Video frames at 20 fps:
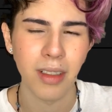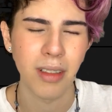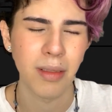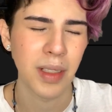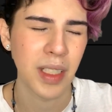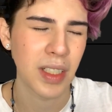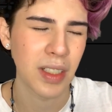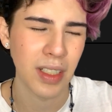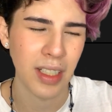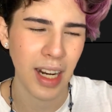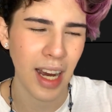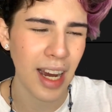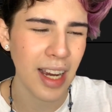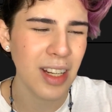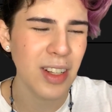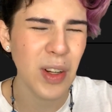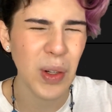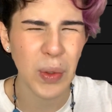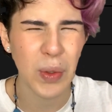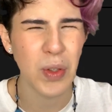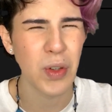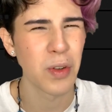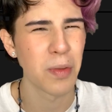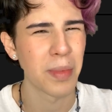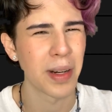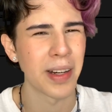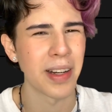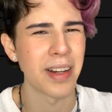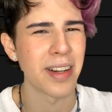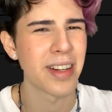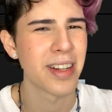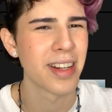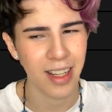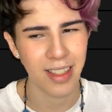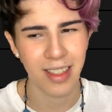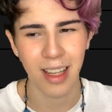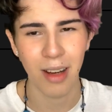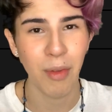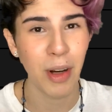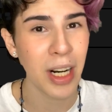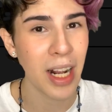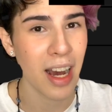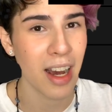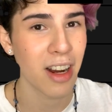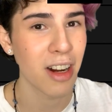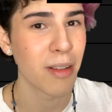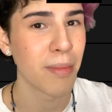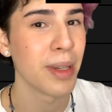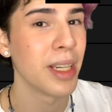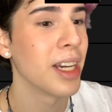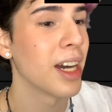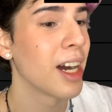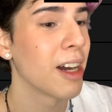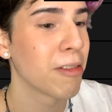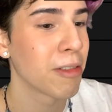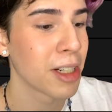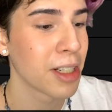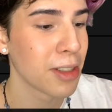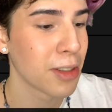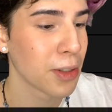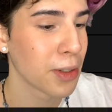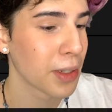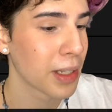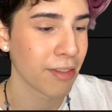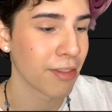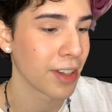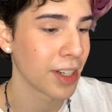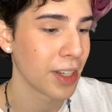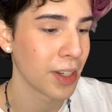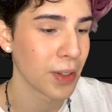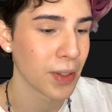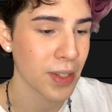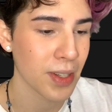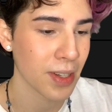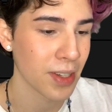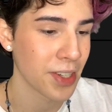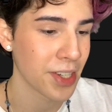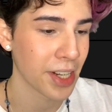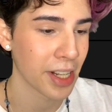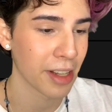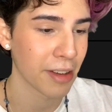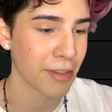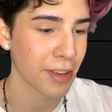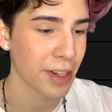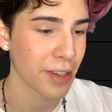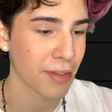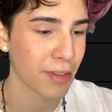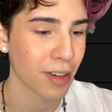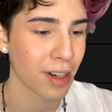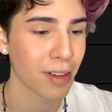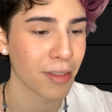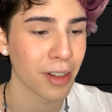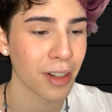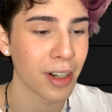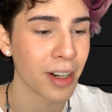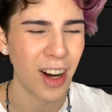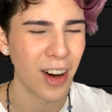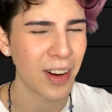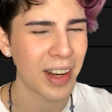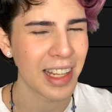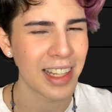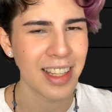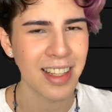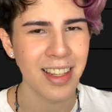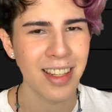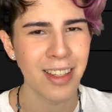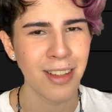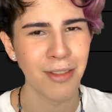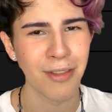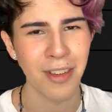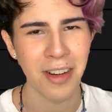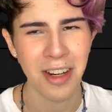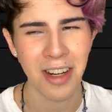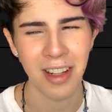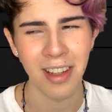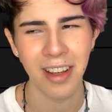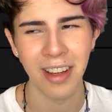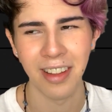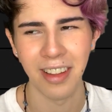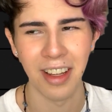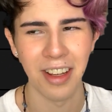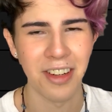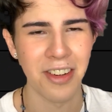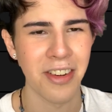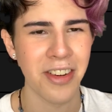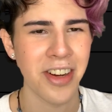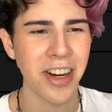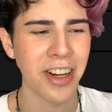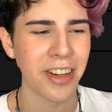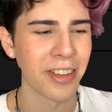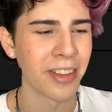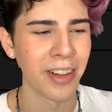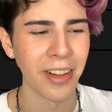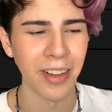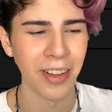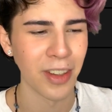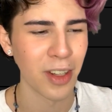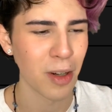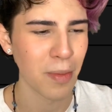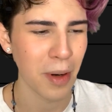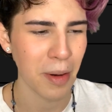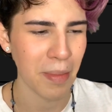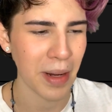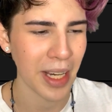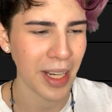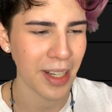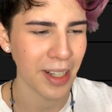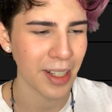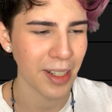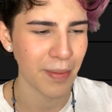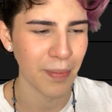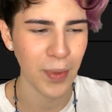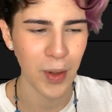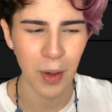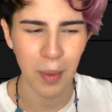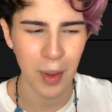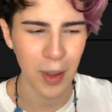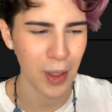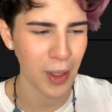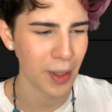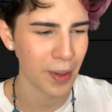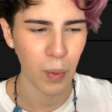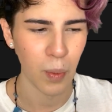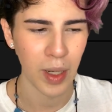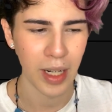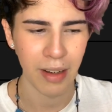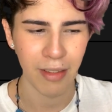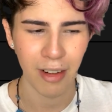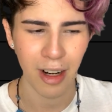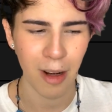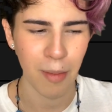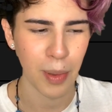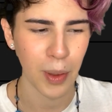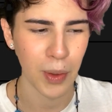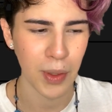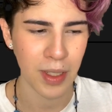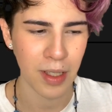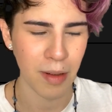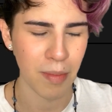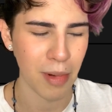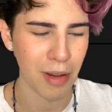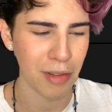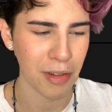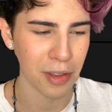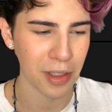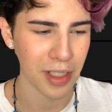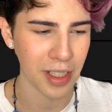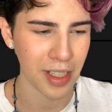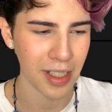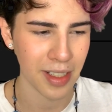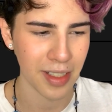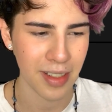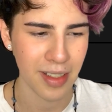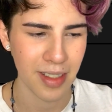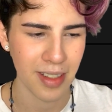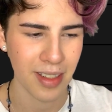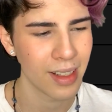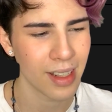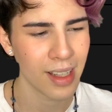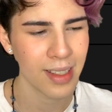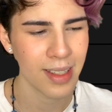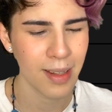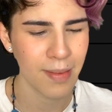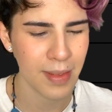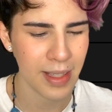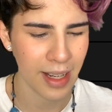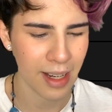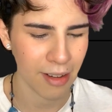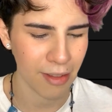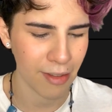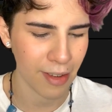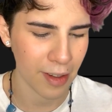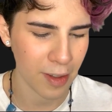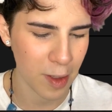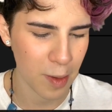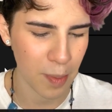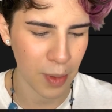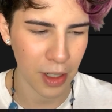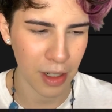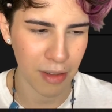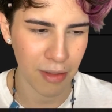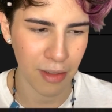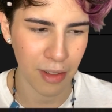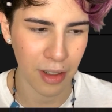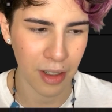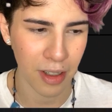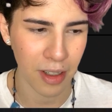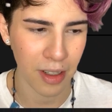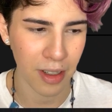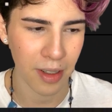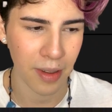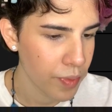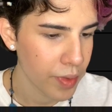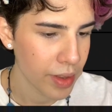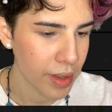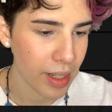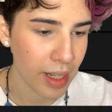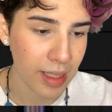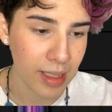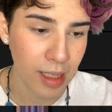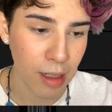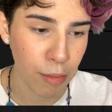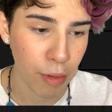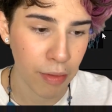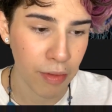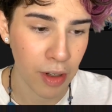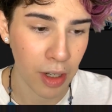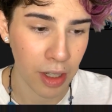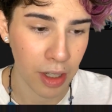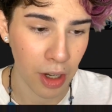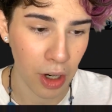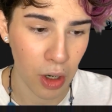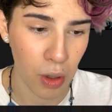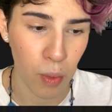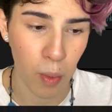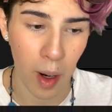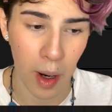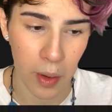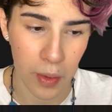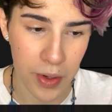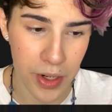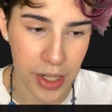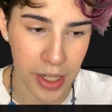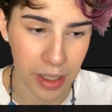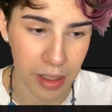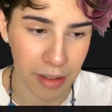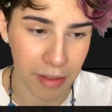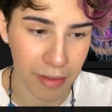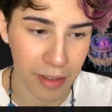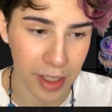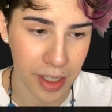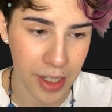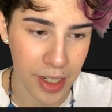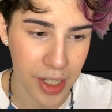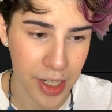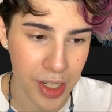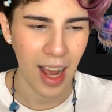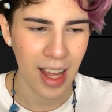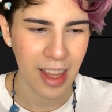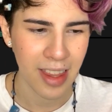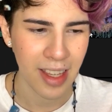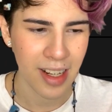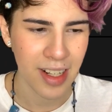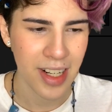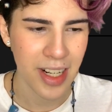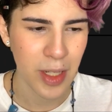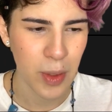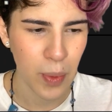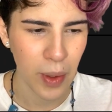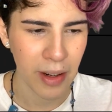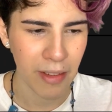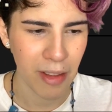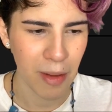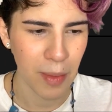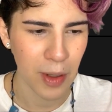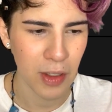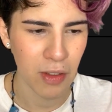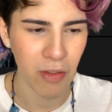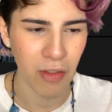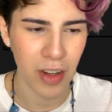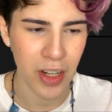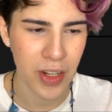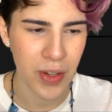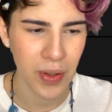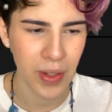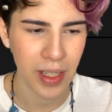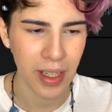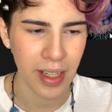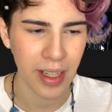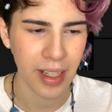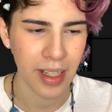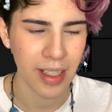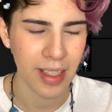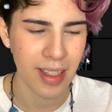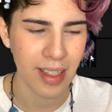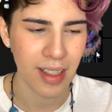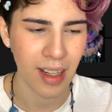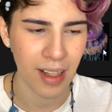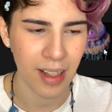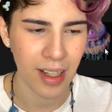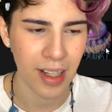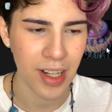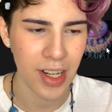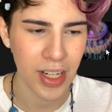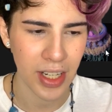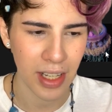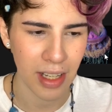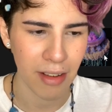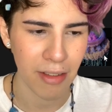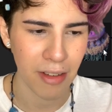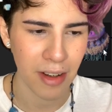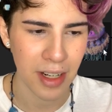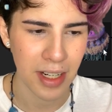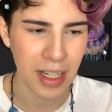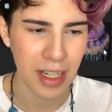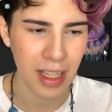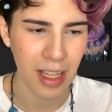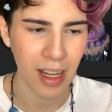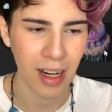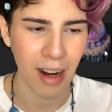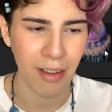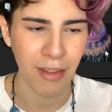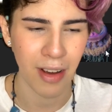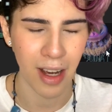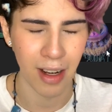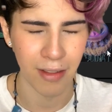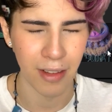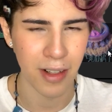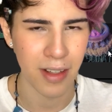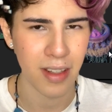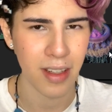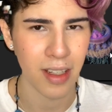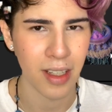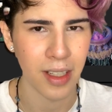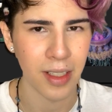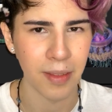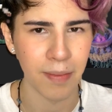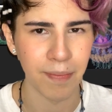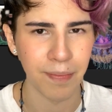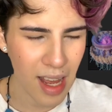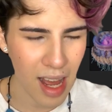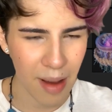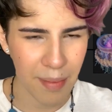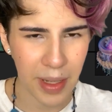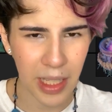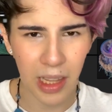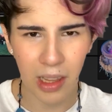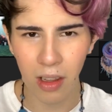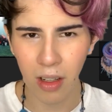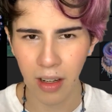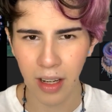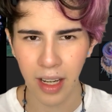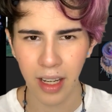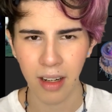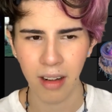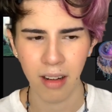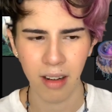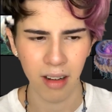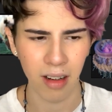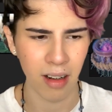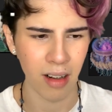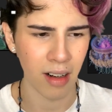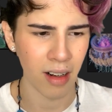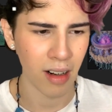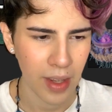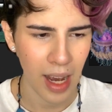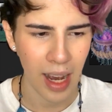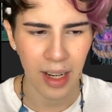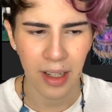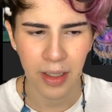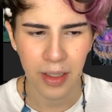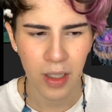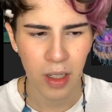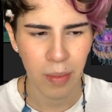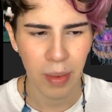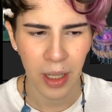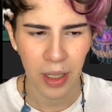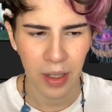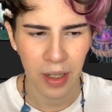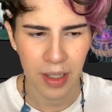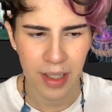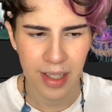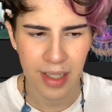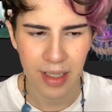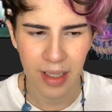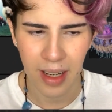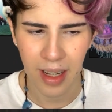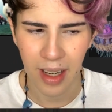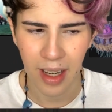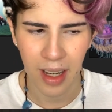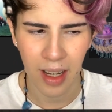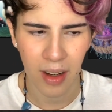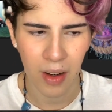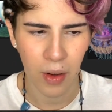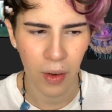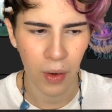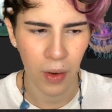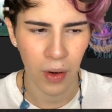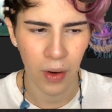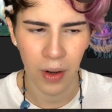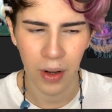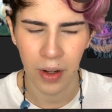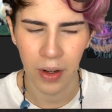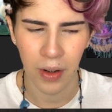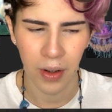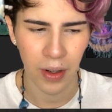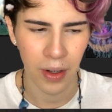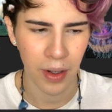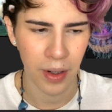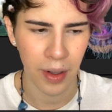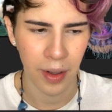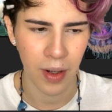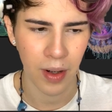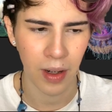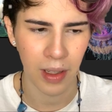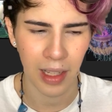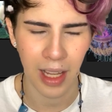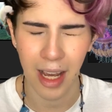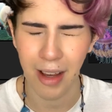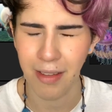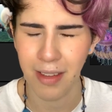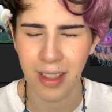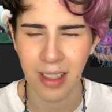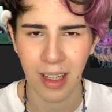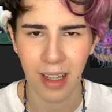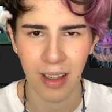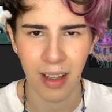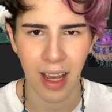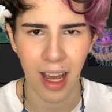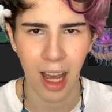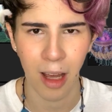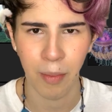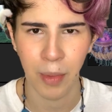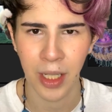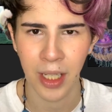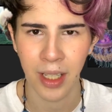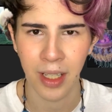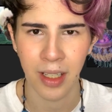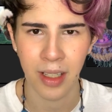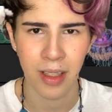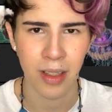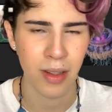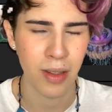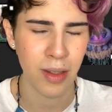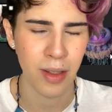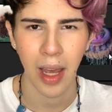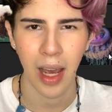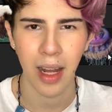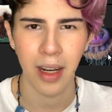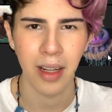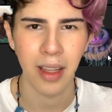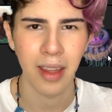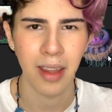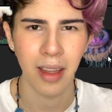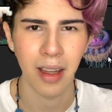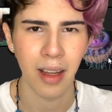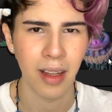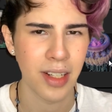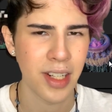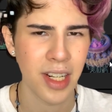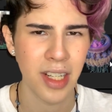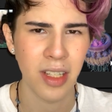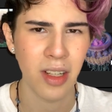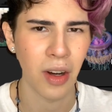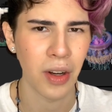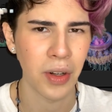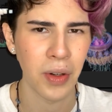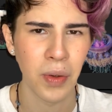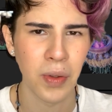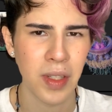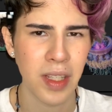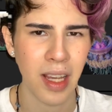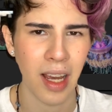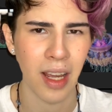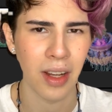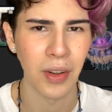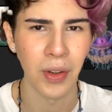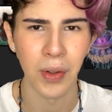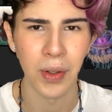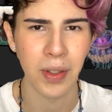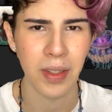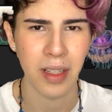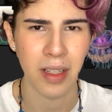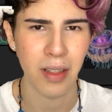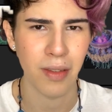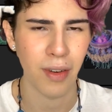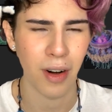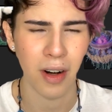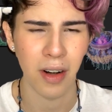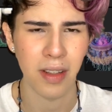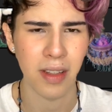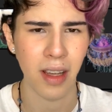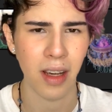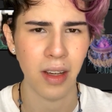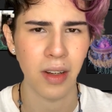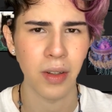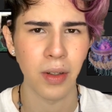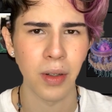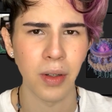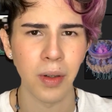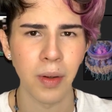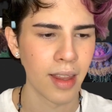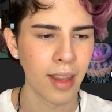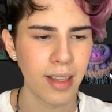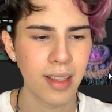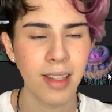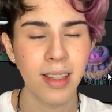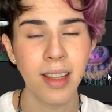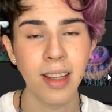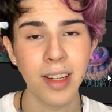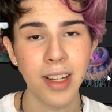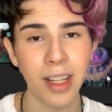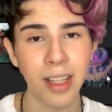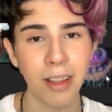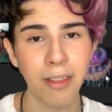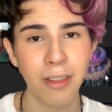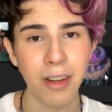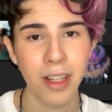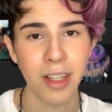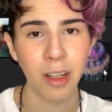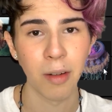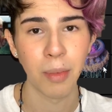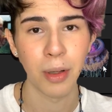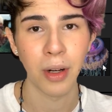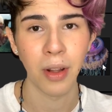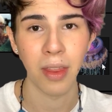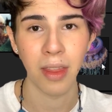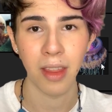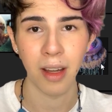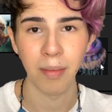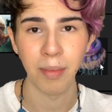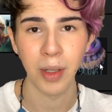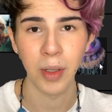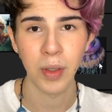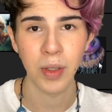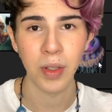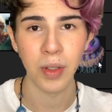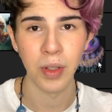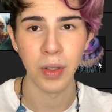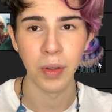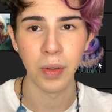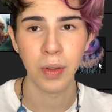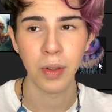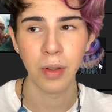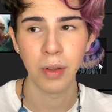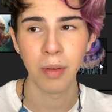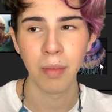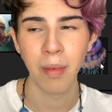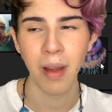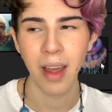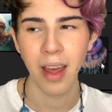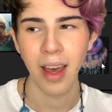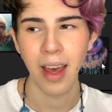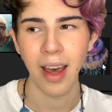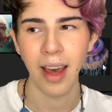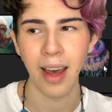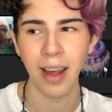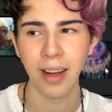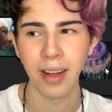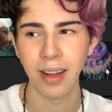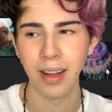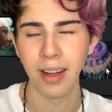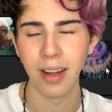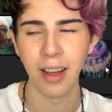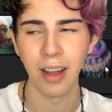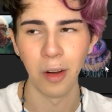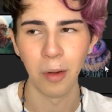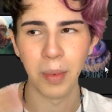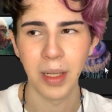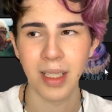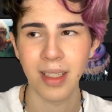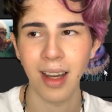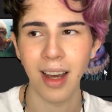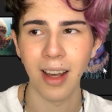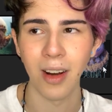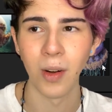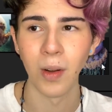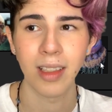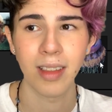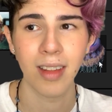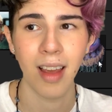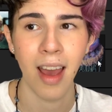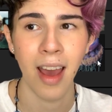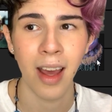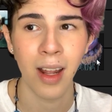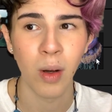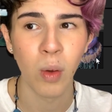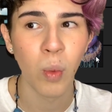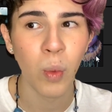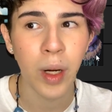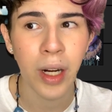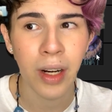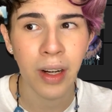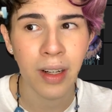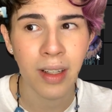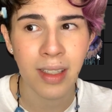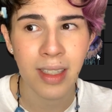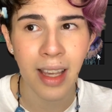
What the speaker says: Oh my god, I know too much. Someone hire me. I want to do like, videos on jellyfish forever. Okay, this is officially a nature channel. No more makeup, no more whatever I posted before this. That seems like a fair spot for her. Next up, we've got the crown jellyfish. I think she's one of the most visually stunning jellyfish that I've ever seen. I mean, look at her. I don't know about her stinging or her lifestyle habits, anything. She's got no scandals as far as I know. This is the jellyfish they'll put on thumbnails on YouTube, and it'll be titled 10 weirdest